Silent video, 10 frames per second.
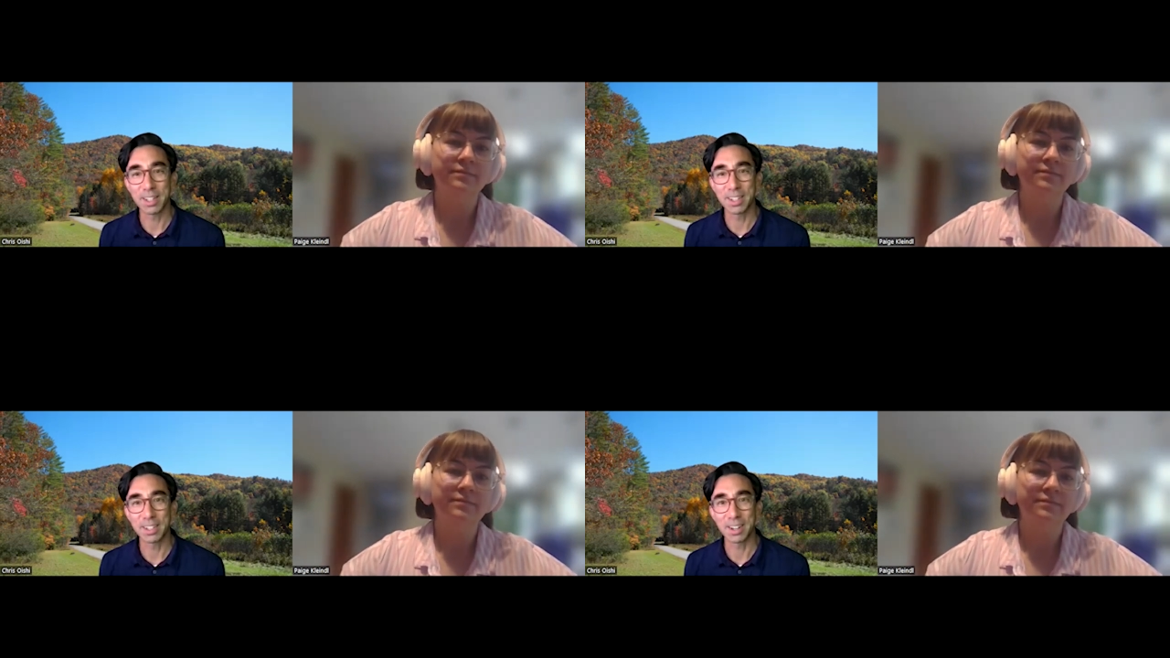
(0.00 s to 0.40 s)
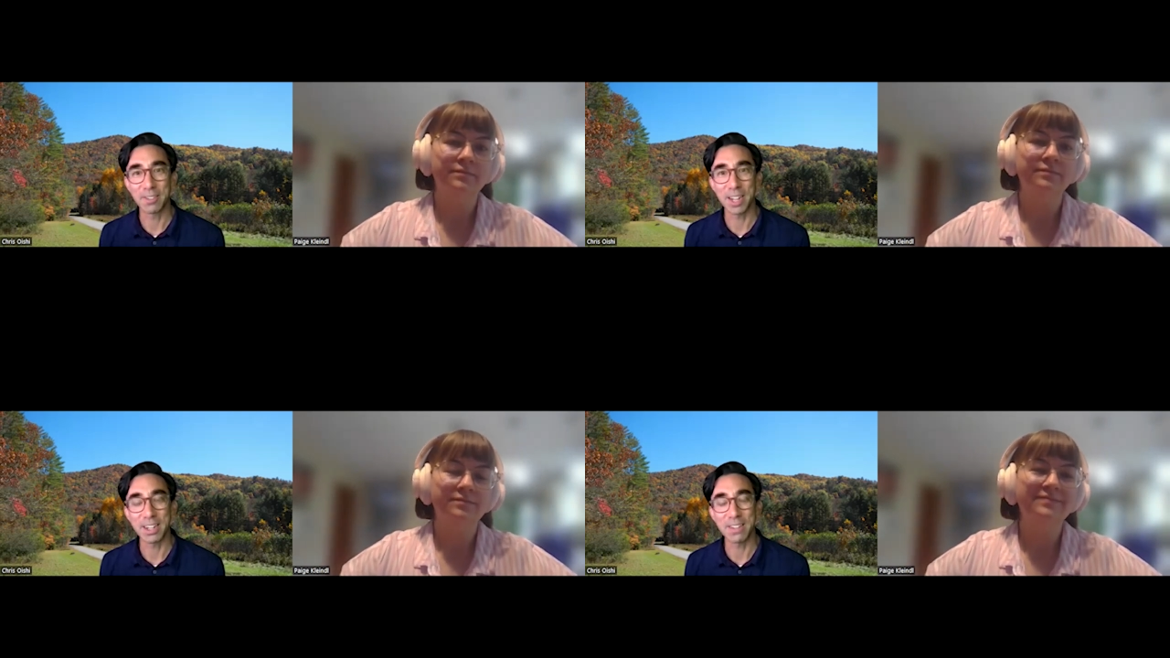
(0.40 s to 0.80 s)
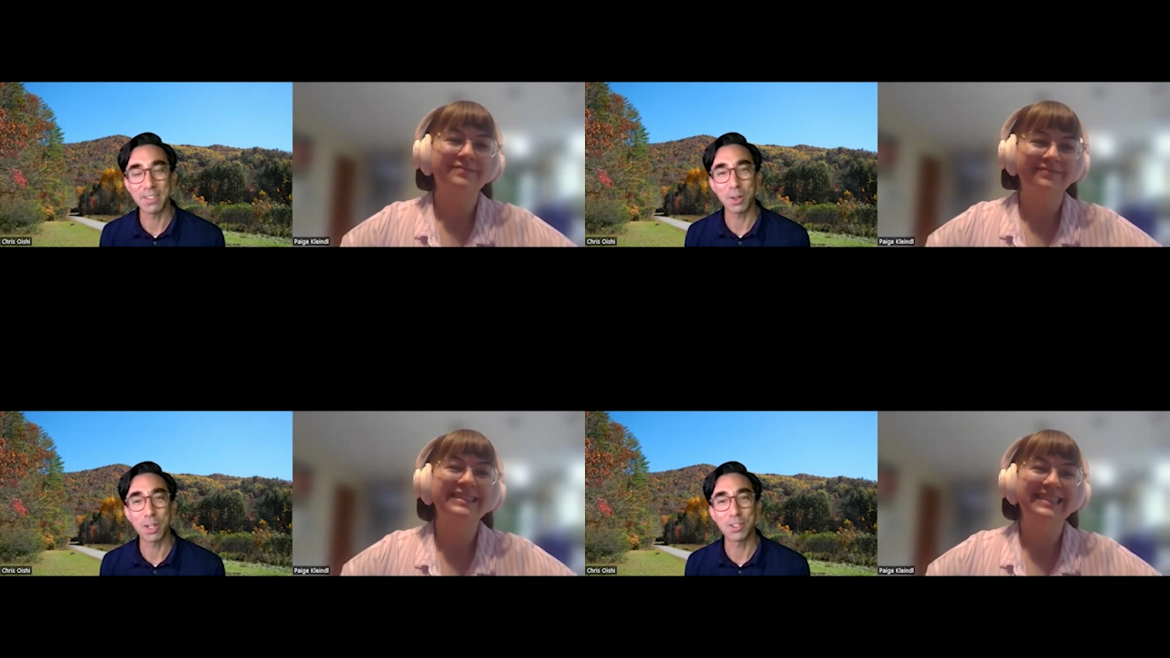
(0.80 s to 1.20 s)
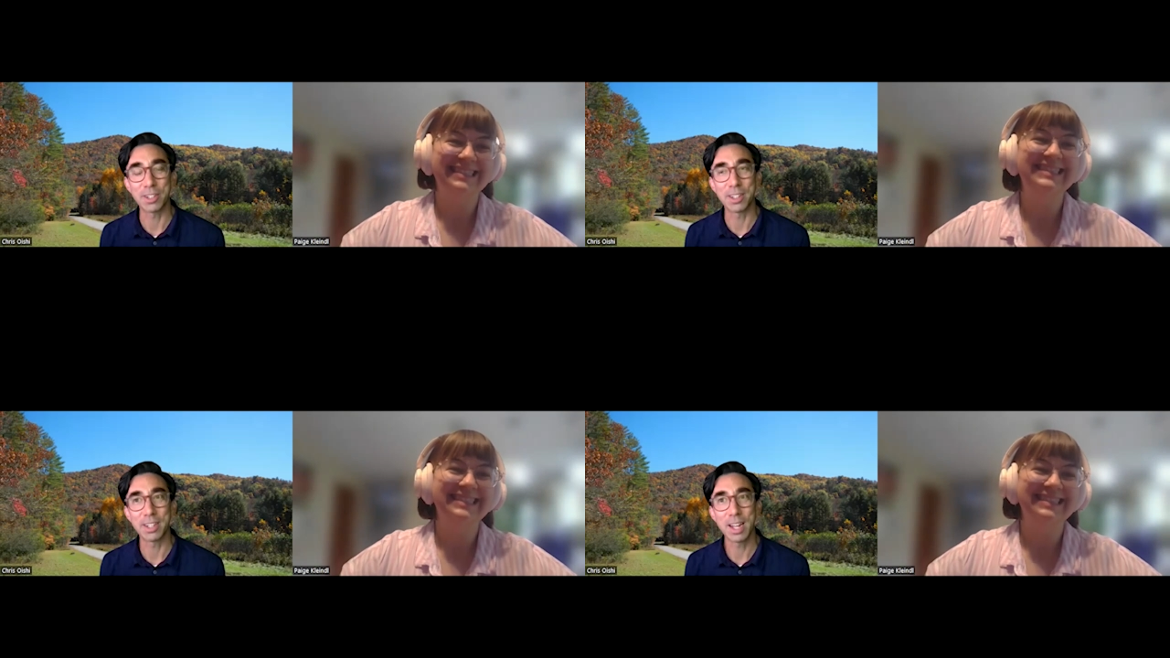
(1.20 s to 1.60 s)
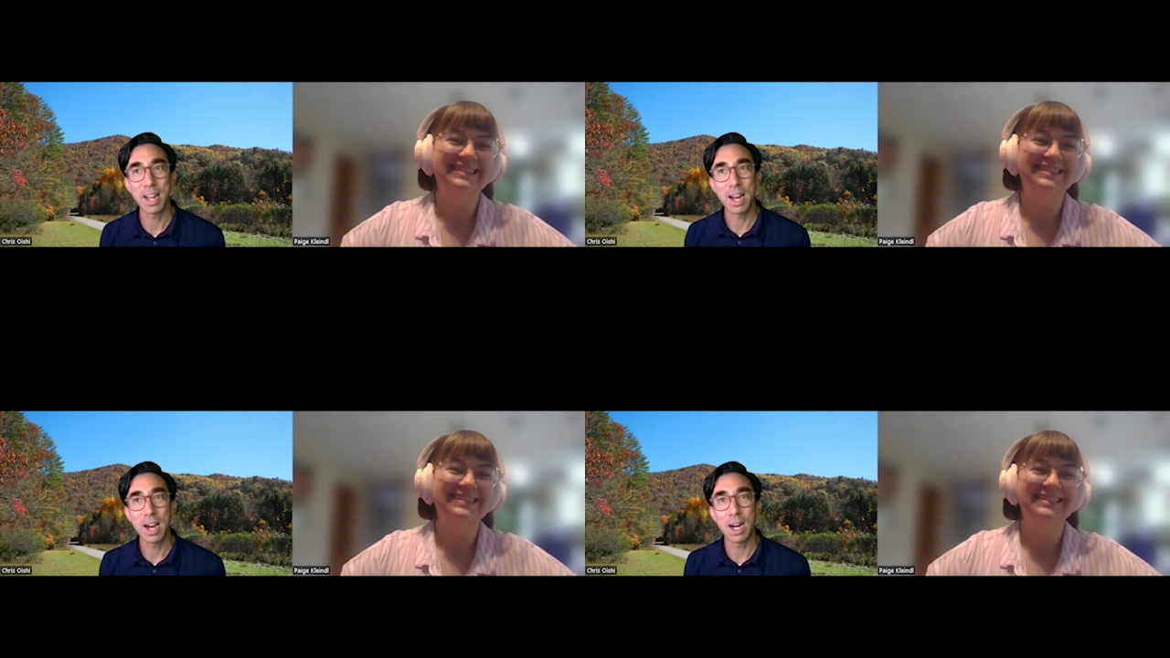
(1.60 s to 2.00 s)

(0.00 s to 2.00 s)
Speaker 1: solve scientific questions, mm-hmm.